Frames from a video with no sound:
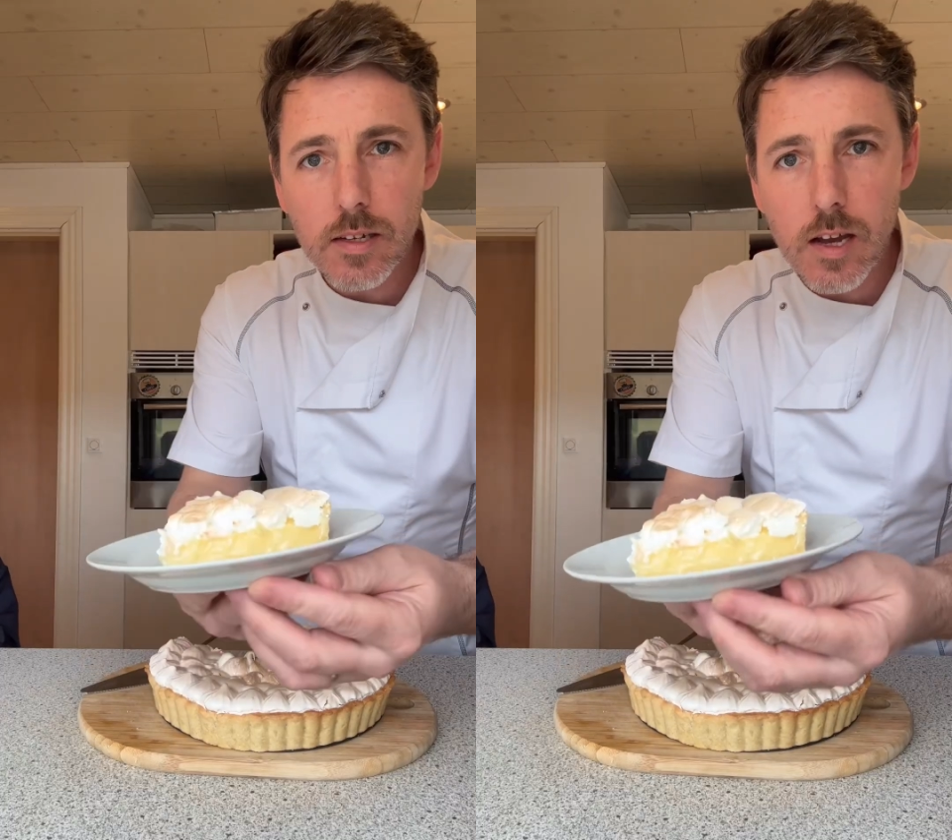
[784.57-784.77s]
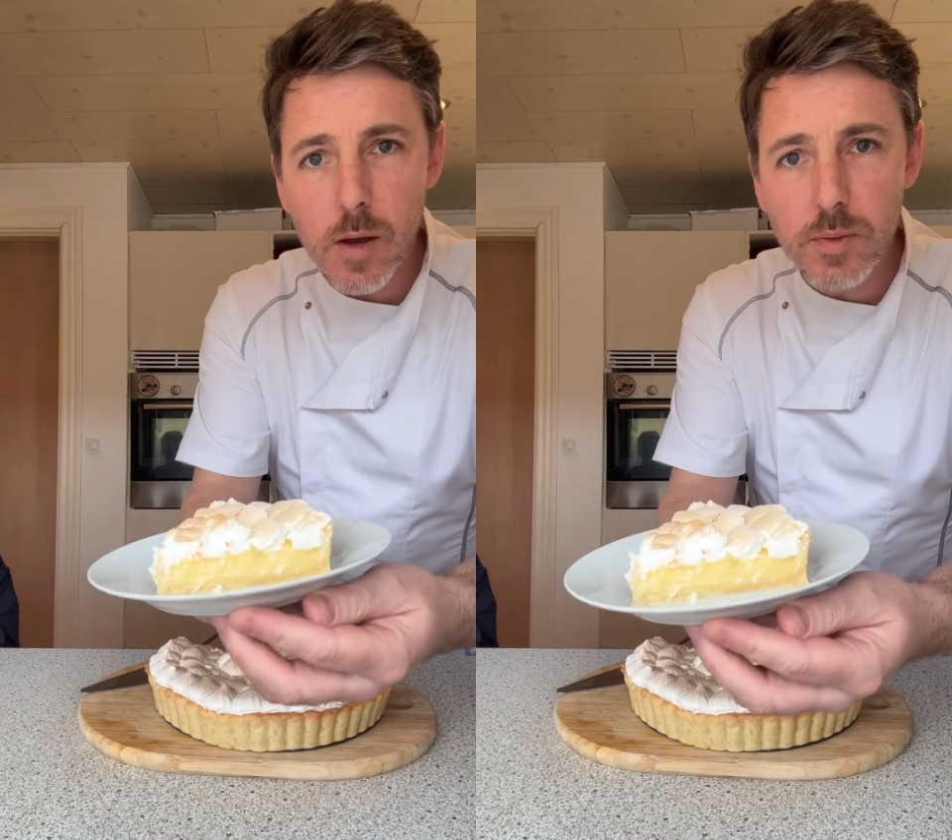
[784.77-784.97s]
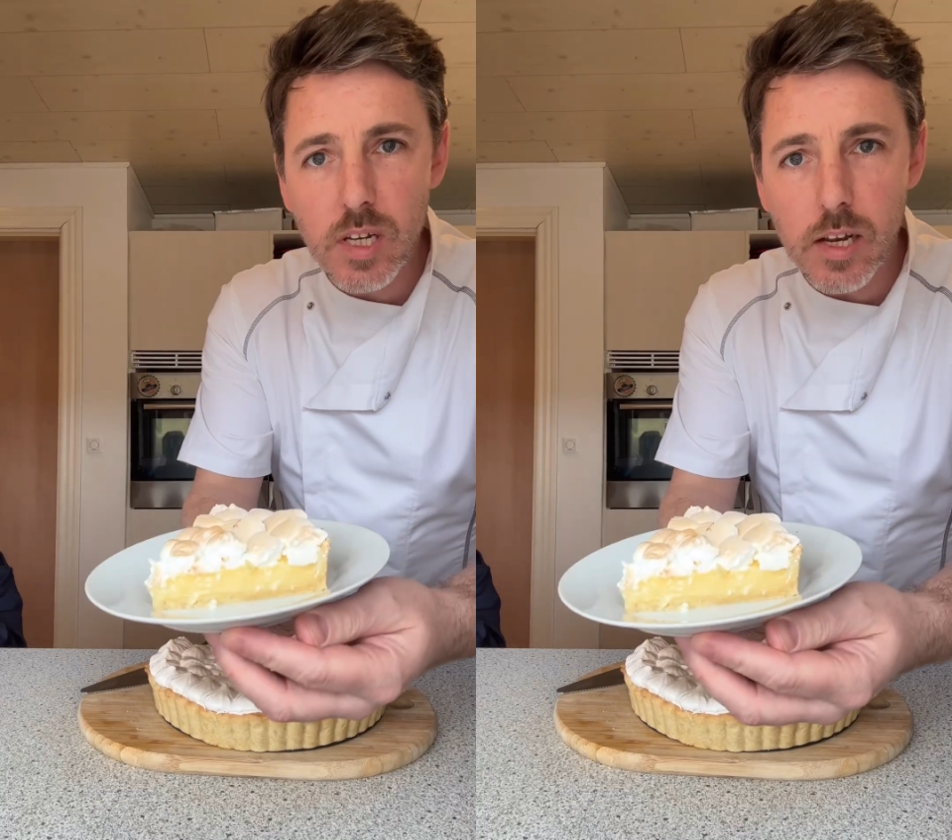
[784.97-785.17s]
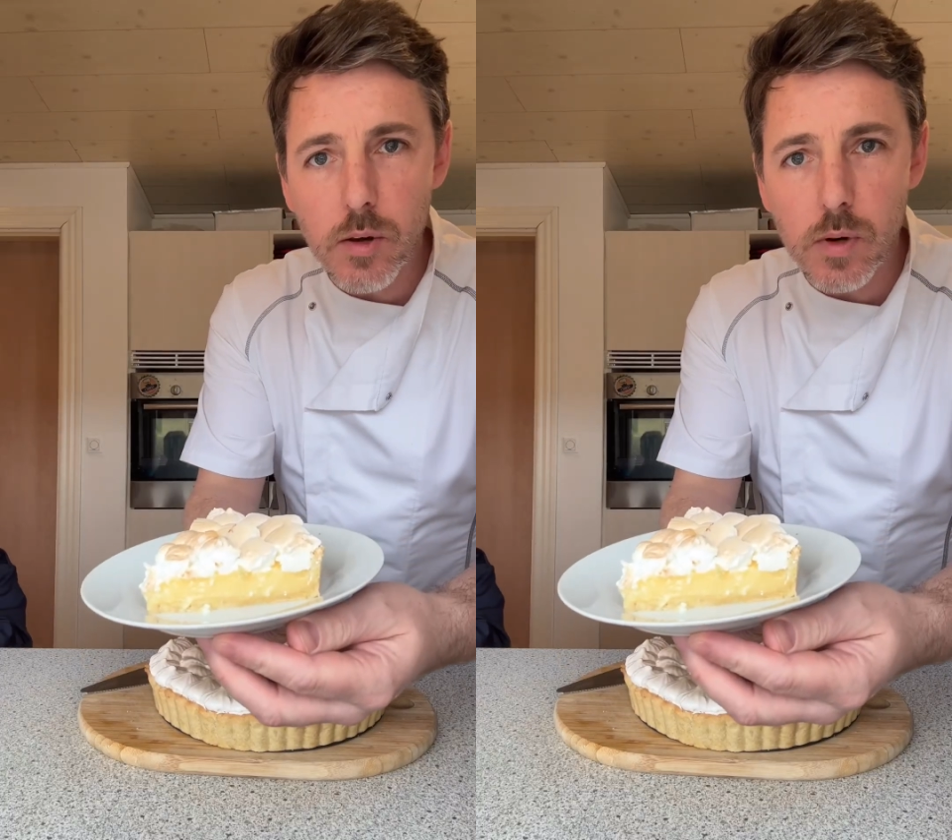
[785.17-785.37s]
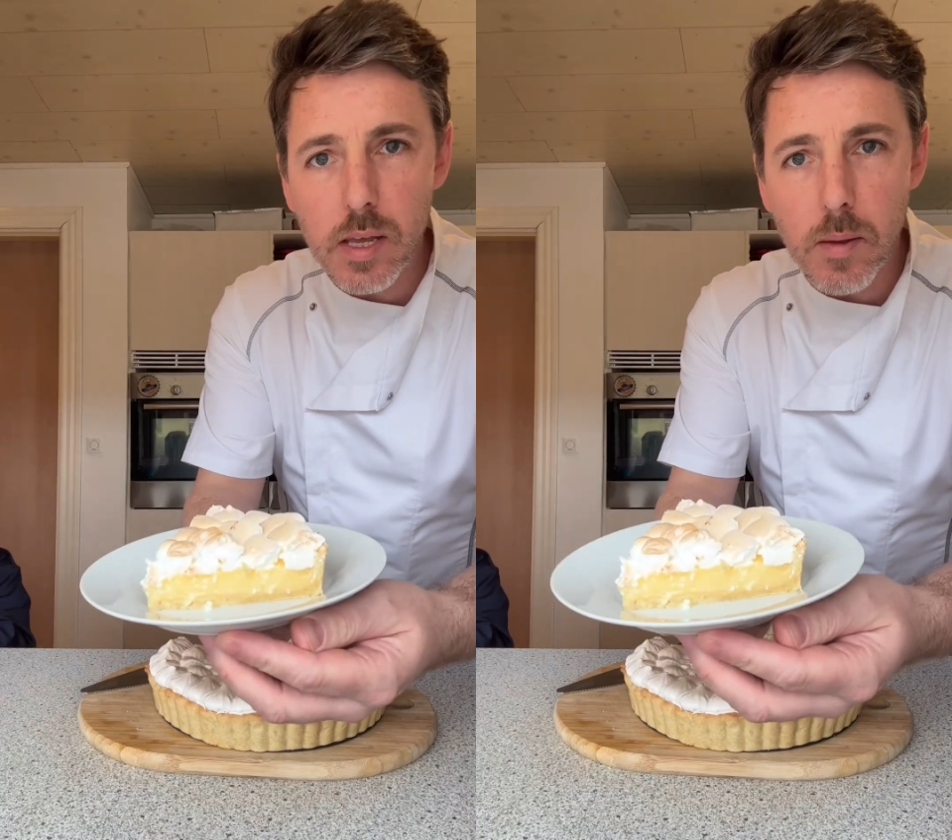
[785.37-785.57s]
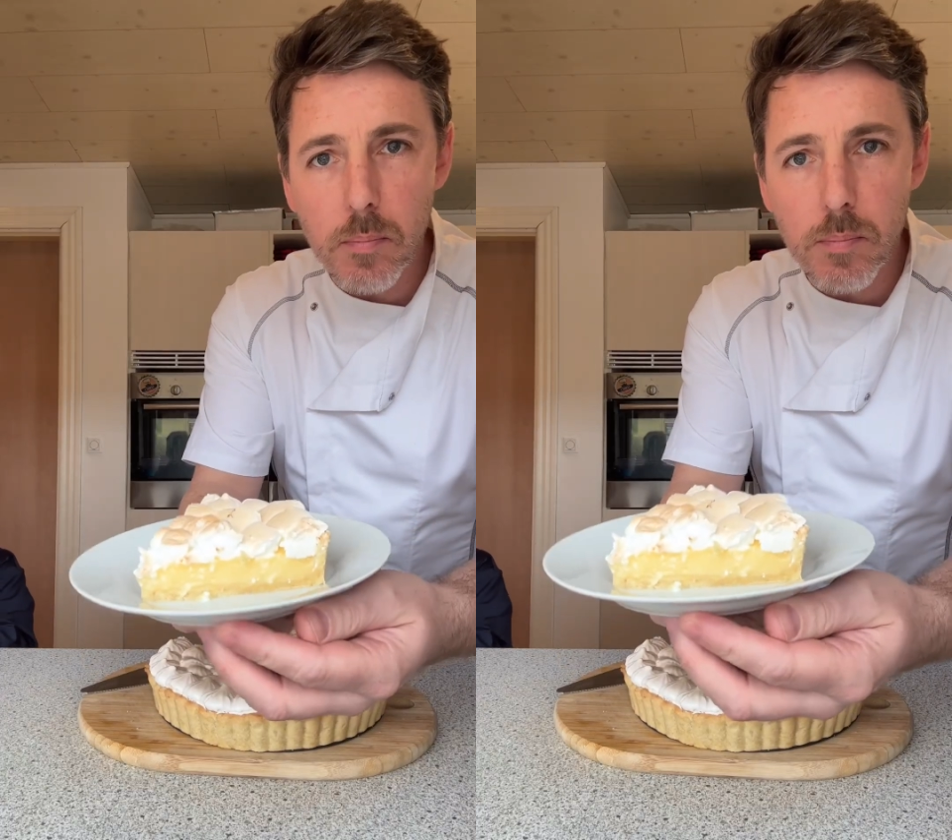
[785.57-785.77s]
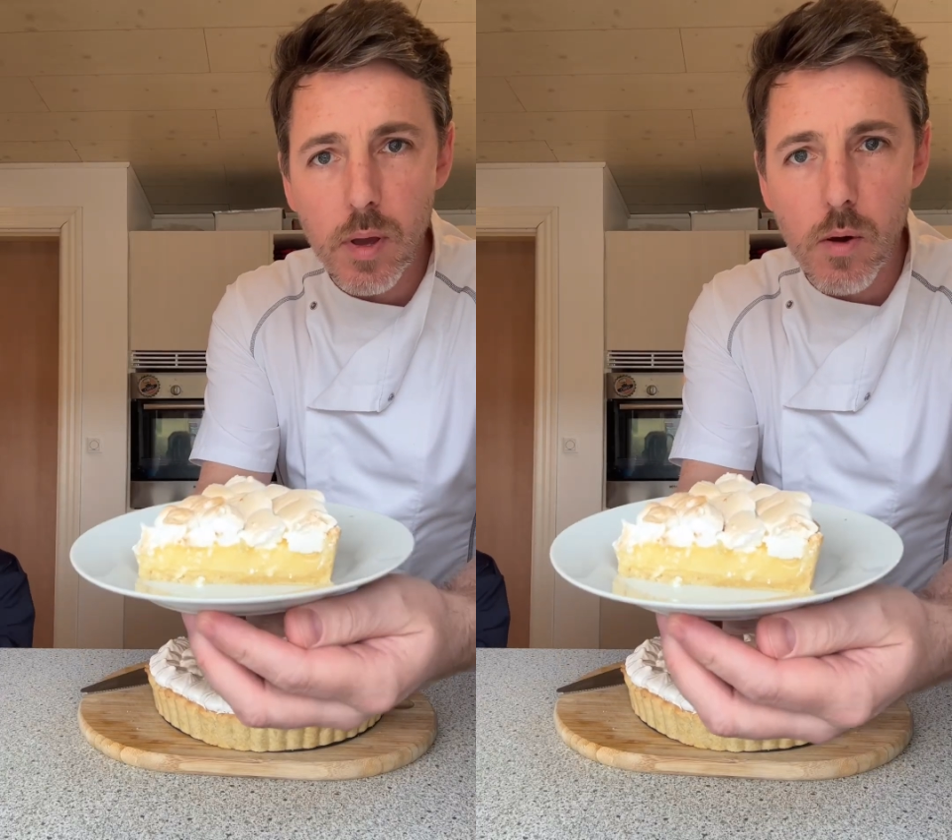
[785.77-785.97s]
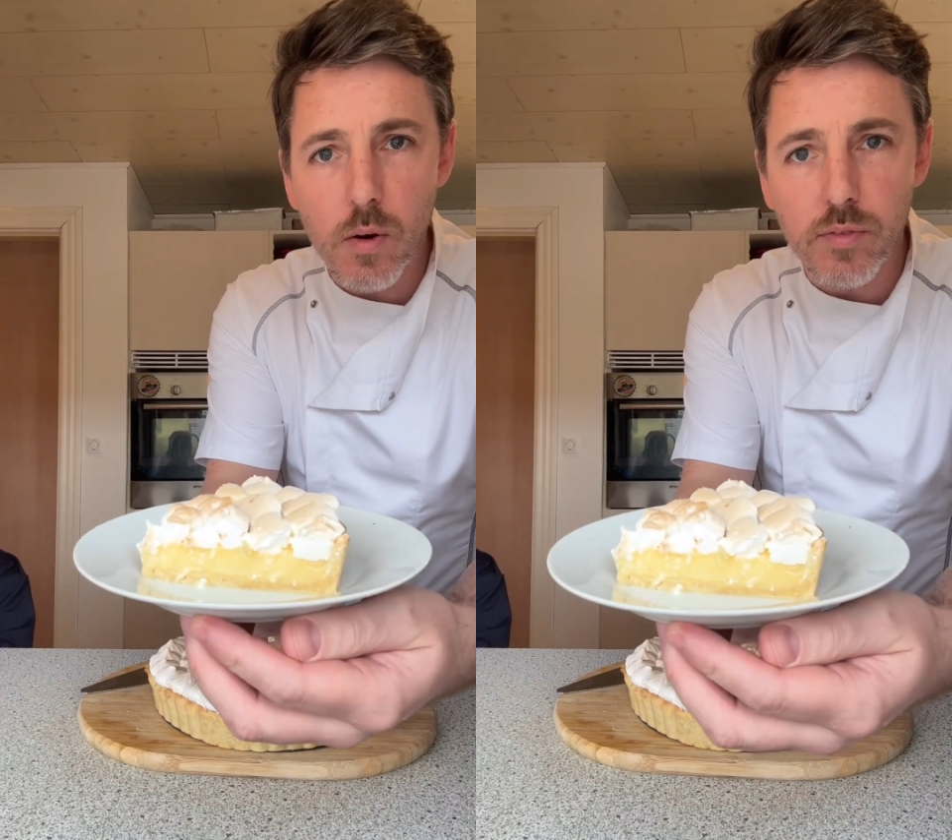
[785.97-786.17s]
Absolutely
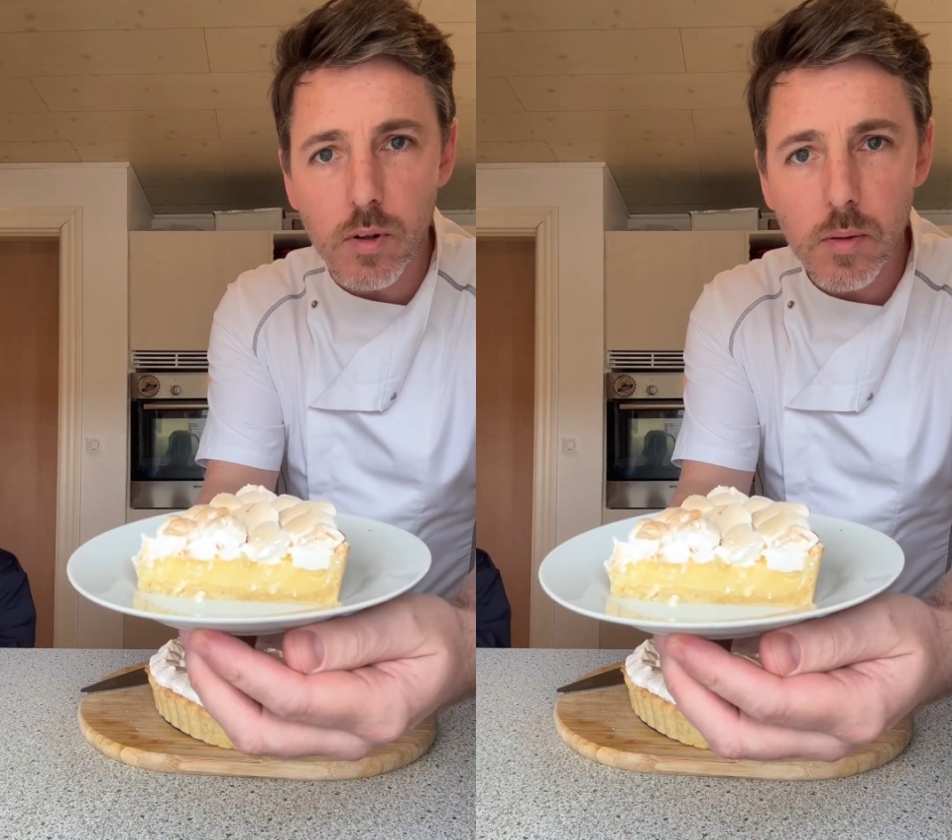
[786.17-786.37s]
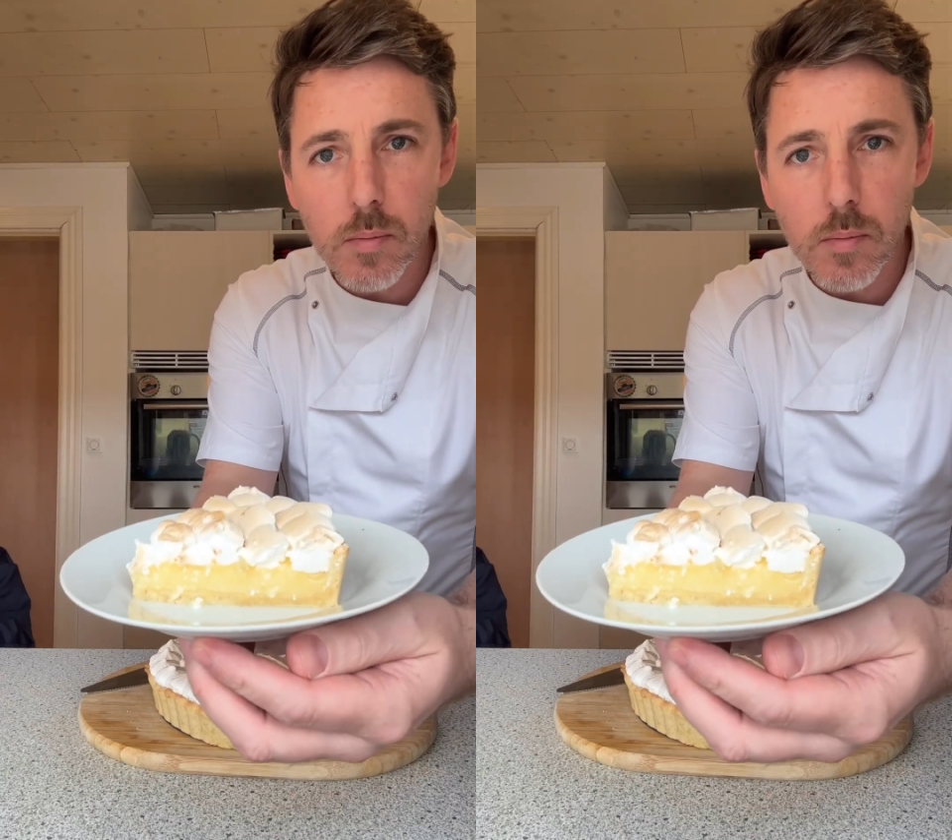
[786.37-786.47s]
beautiful.